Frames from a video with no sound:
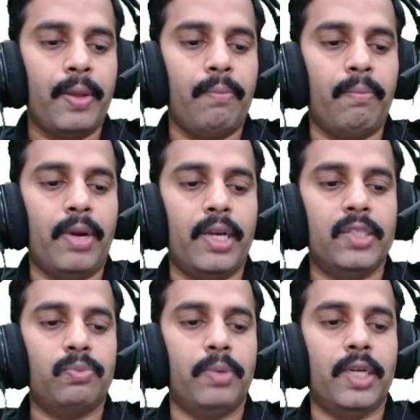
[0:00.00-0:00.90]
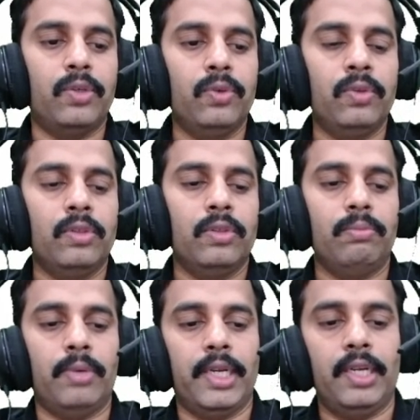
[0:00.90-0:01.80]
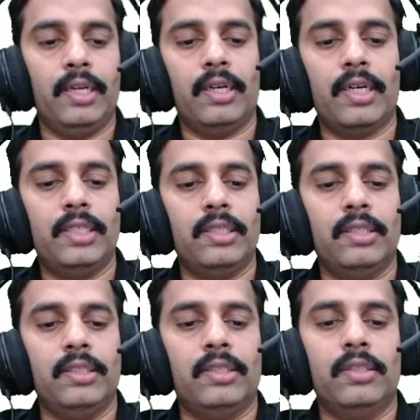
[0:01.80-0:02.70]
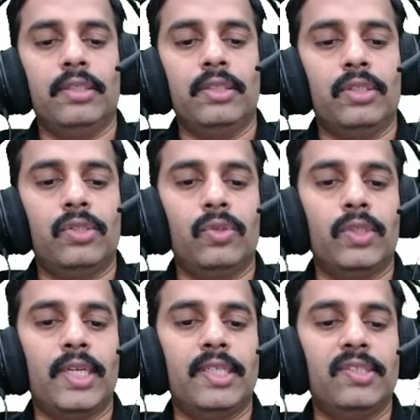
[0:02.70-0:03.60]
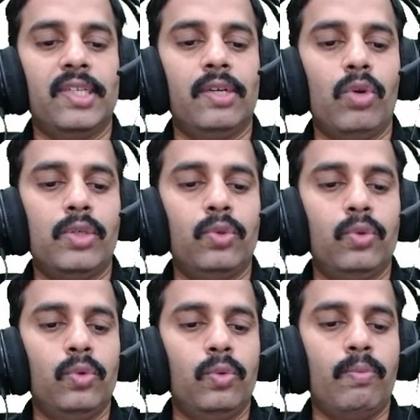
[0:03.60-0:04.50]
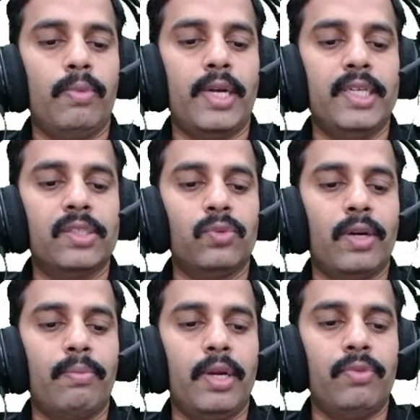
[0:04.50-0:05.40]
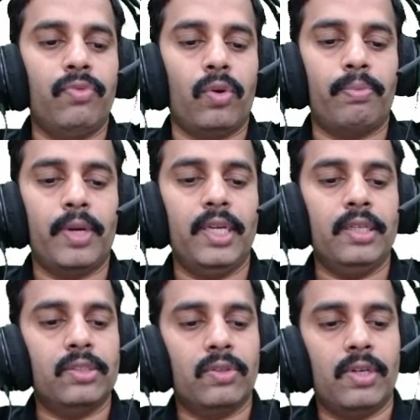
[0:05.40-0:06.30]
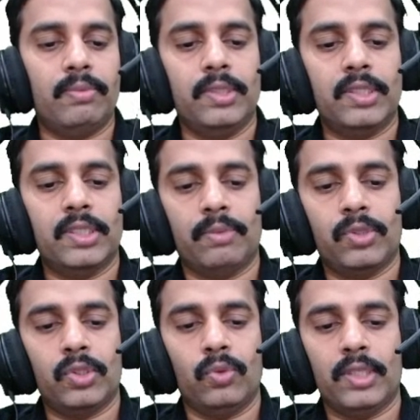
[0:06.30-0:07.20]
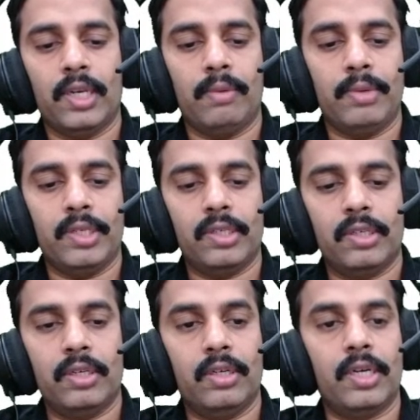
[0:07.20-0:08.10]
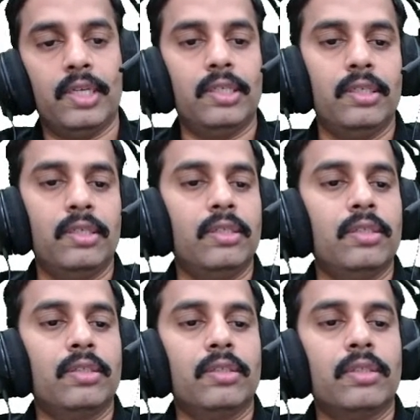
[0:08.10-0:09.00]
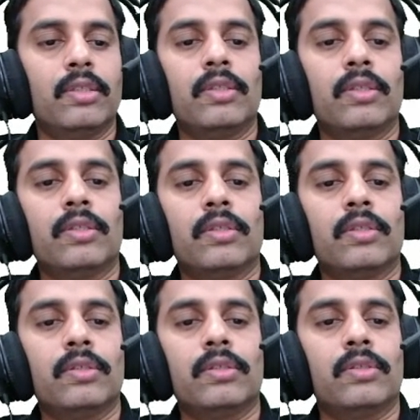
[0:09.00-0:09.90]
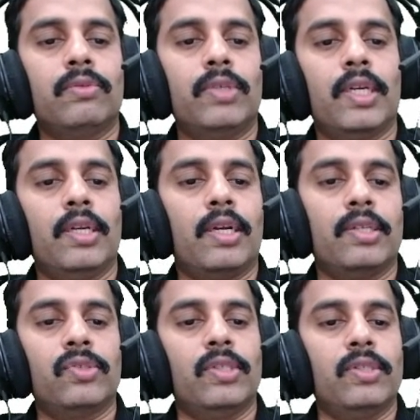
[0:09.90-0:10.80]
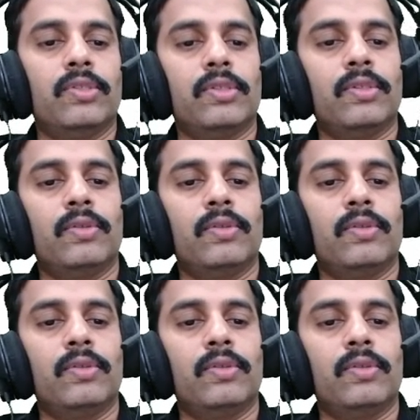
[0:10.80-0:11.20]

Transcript: minus pi to pi, right? So that is equal to minus 1 by 4 pi. So let me substitute the limit, right? So we can erase this.